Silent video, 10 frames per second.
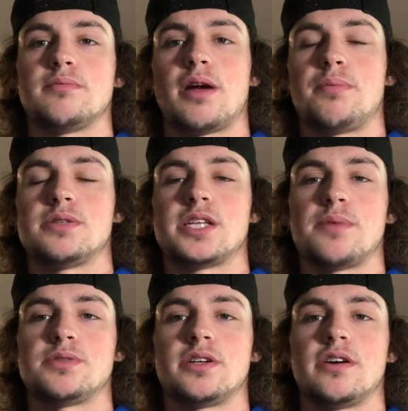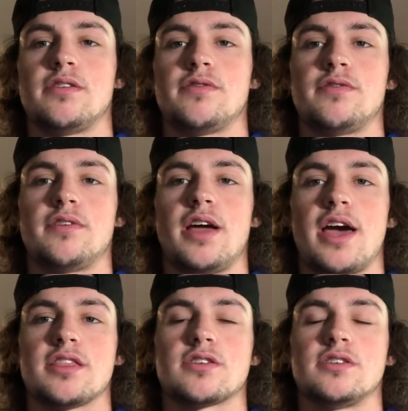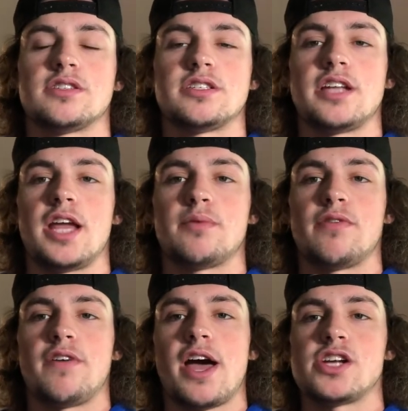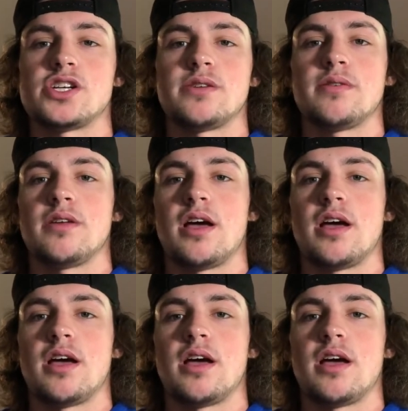my perception of ethical and sustainable fashion